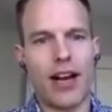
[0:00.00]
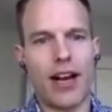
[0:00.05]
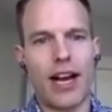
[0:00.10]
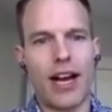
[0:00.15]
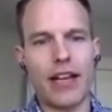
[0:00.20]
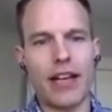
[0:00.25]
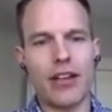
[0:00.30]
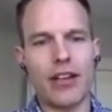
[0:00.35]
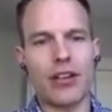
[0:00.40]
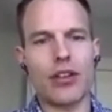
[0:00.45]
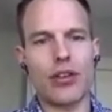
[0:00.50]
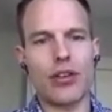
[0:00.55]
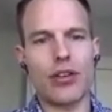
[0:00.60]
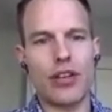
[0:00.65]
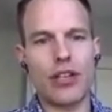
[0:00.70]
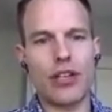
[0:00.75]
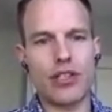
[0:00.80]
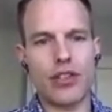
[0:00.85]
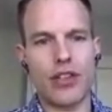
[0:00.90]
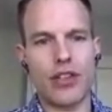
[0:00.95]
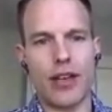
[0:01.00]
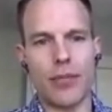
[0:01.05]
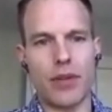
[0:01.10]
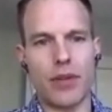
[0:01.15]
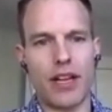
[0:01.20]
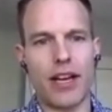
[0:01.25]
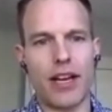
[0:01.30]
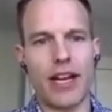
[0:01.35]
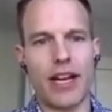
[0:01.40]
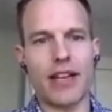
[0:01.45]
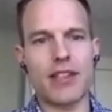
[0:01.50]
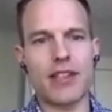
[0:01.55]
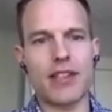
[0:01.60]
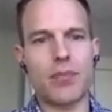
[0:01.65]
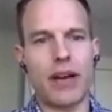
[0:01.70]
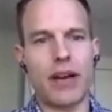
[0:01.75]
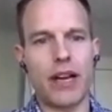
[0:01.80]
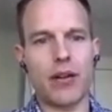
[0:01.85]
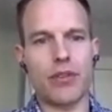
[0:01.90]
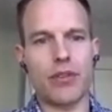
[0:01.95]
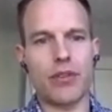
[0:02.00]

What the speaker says: I encourage them and I inspire